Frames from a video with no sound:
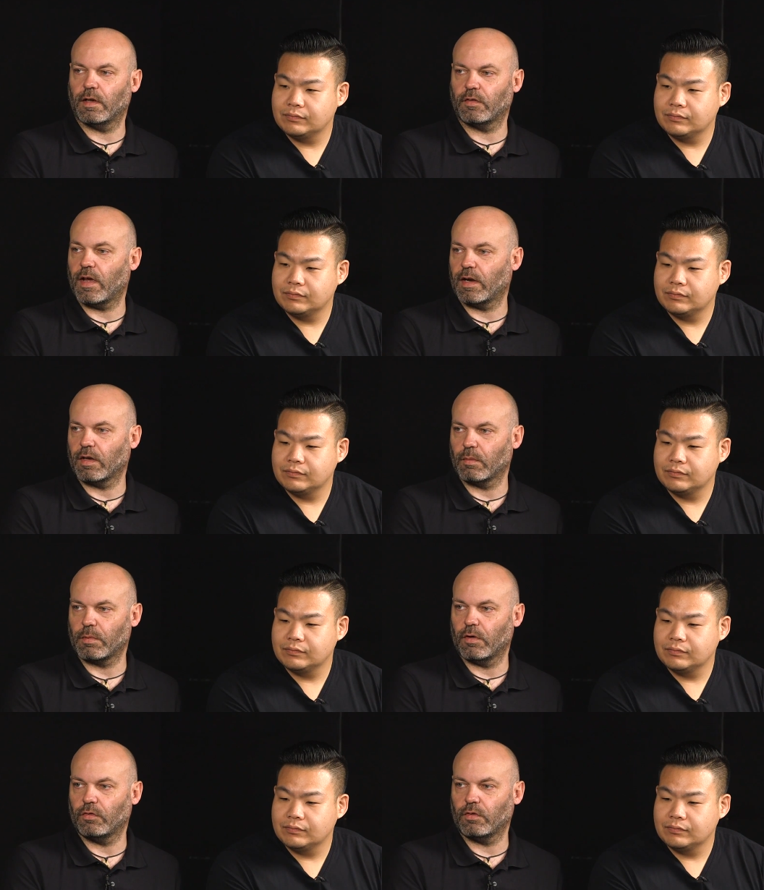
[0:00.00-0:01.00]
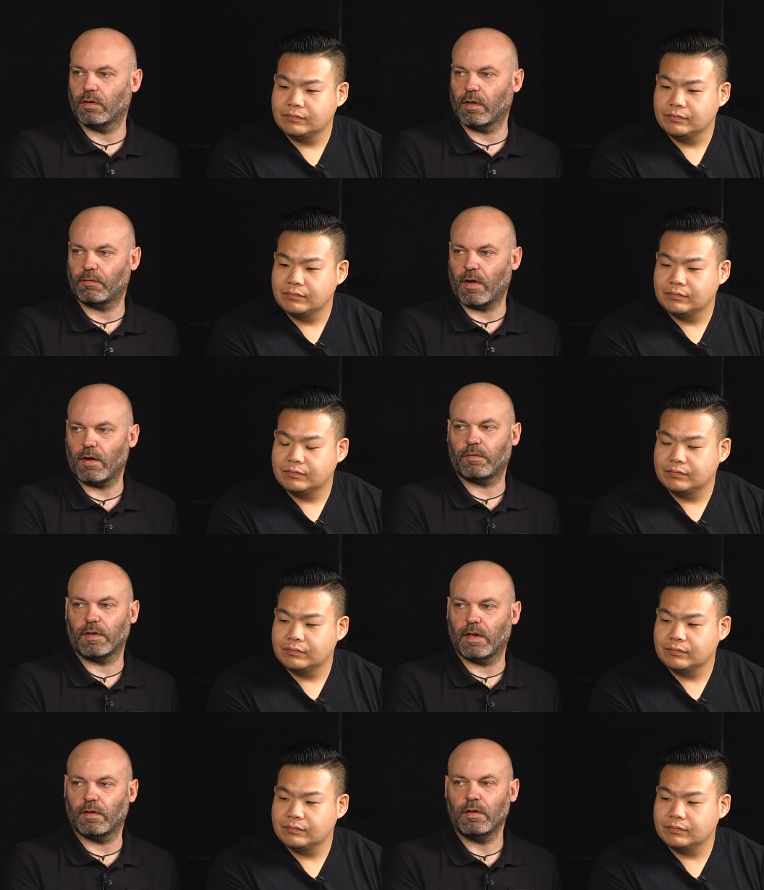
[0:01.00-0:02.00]
Speaker 1: uh, targeting approach. You know, like fire and
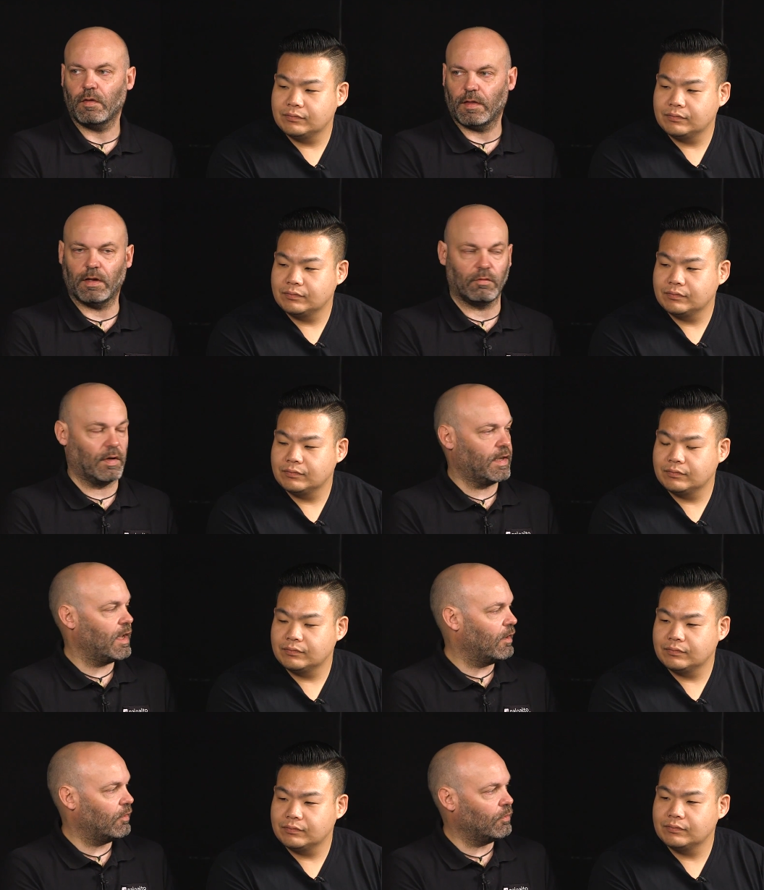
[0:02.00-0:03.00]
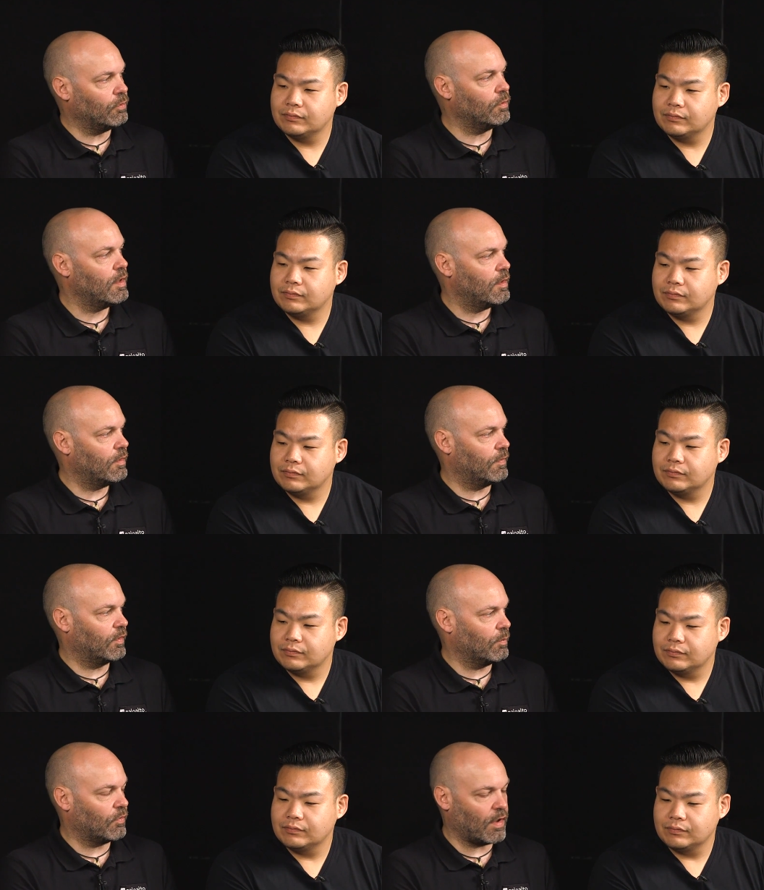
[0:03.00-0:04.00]
forget. They don't really care who the
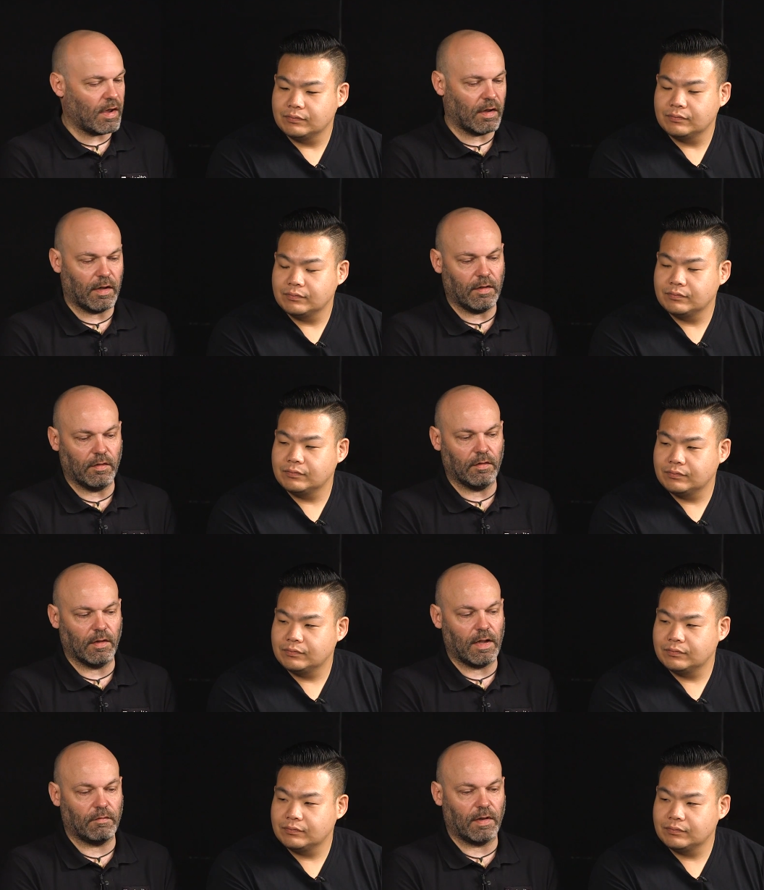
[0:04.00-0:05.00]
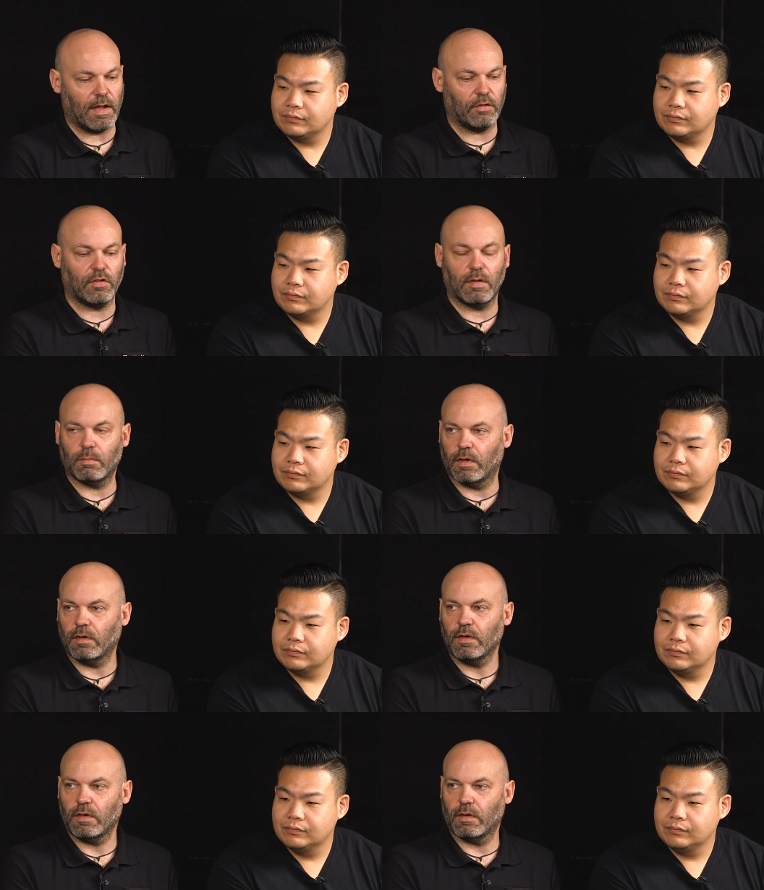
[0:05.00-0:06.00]
victims are, and then they have a large number
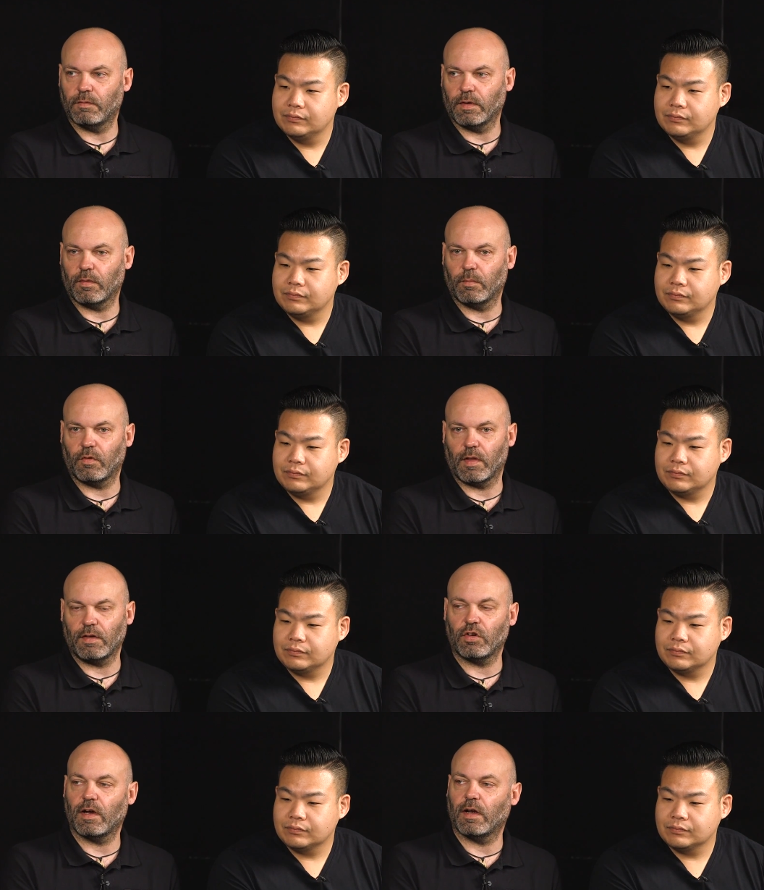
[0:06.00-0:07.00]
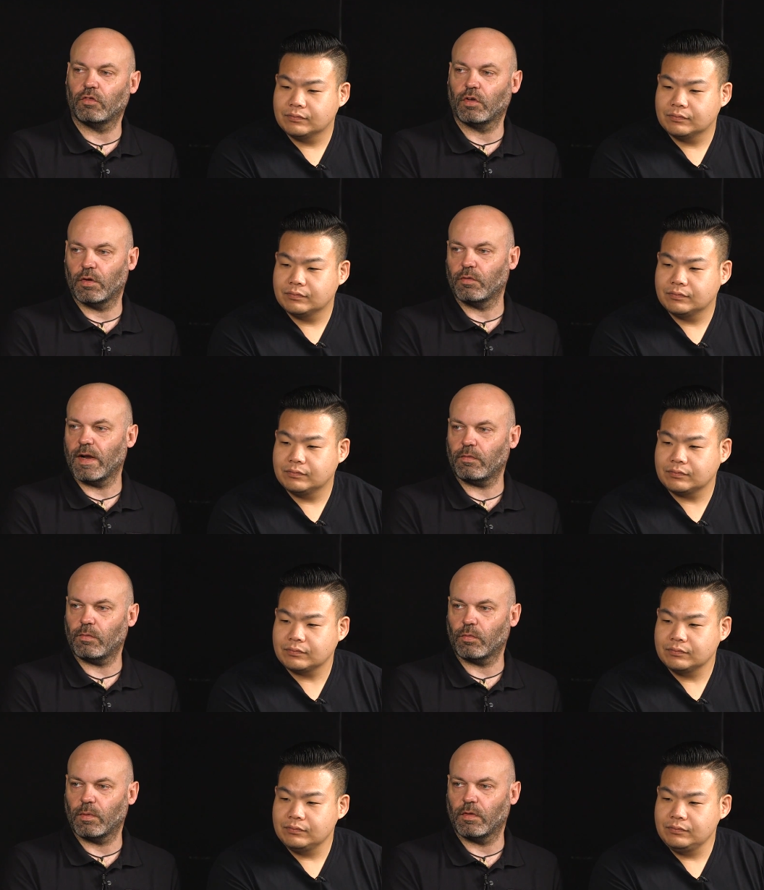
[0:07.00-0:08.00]
of victims that they charge low
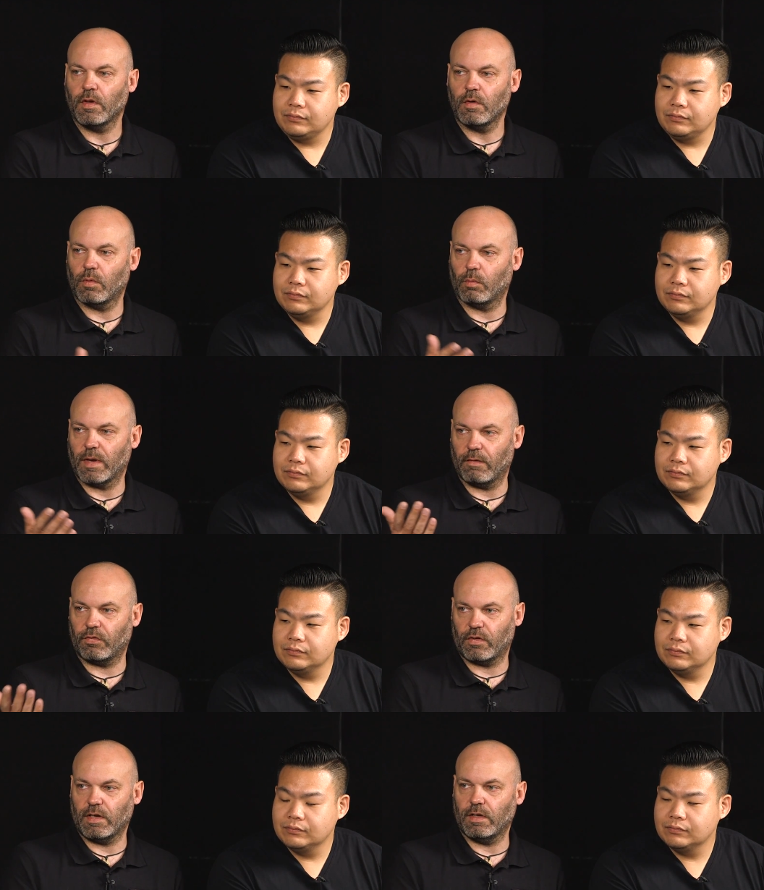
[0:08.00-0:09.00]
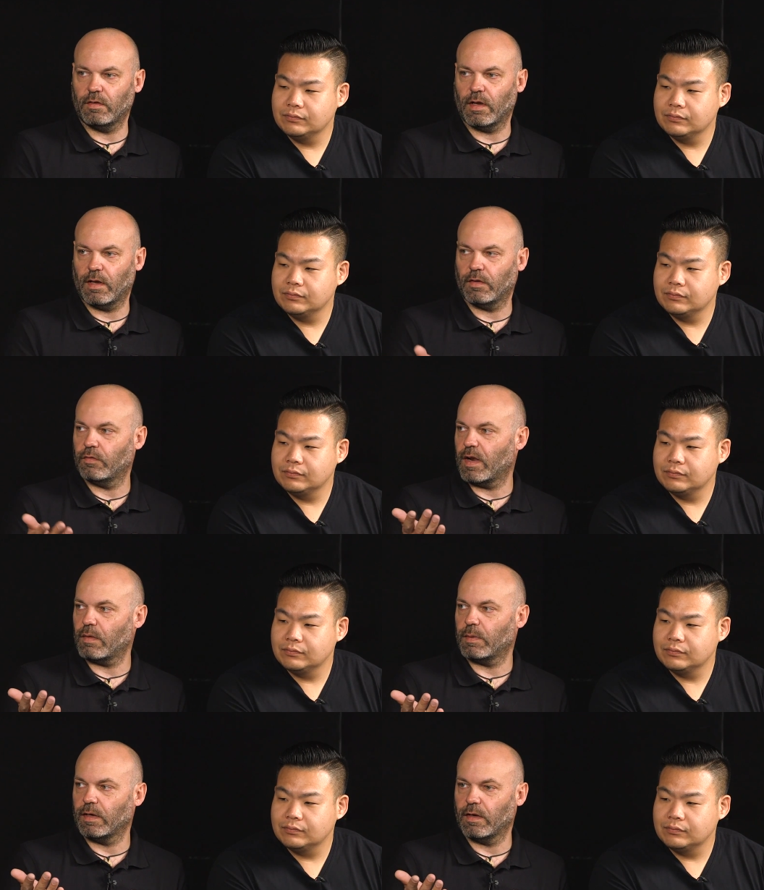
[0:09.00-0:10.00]
ransoms with. What we have seen uh,
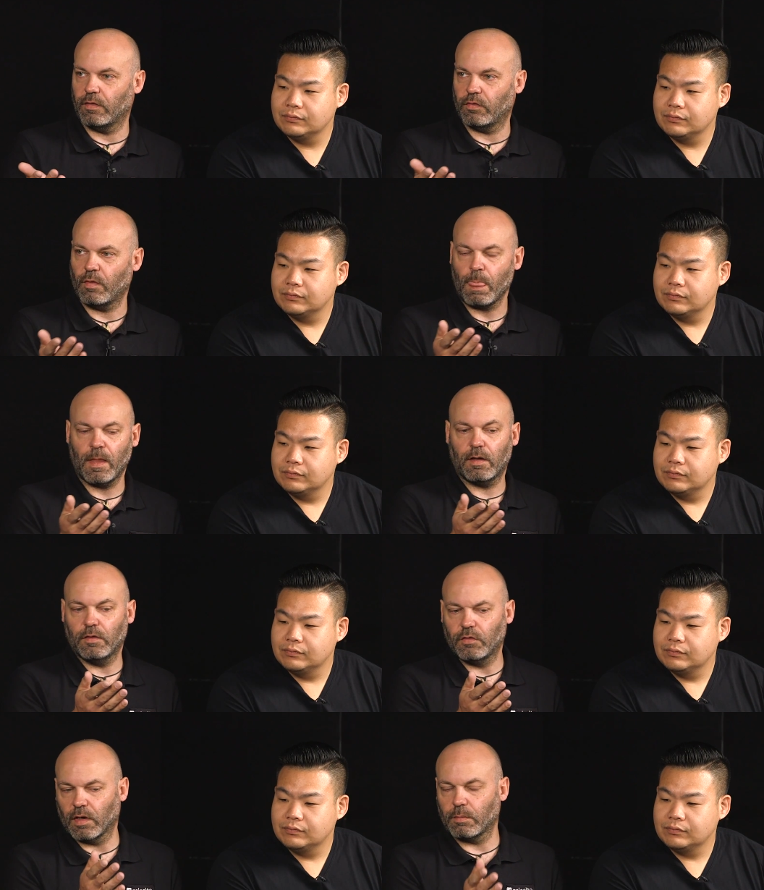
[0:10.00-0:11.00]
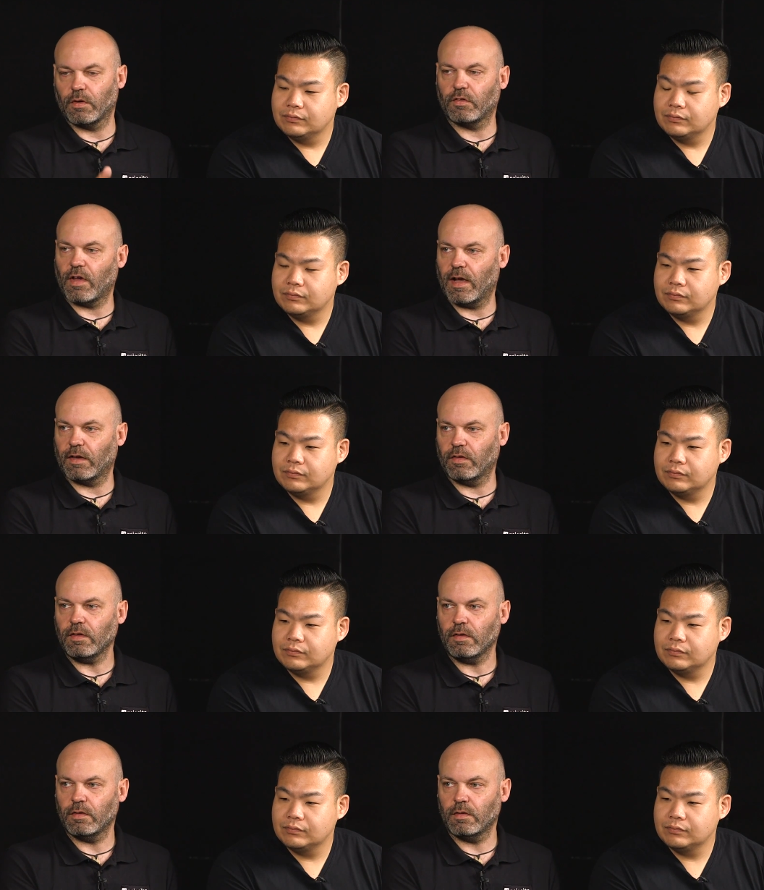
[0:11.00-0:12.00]
developing is deliberate targeting,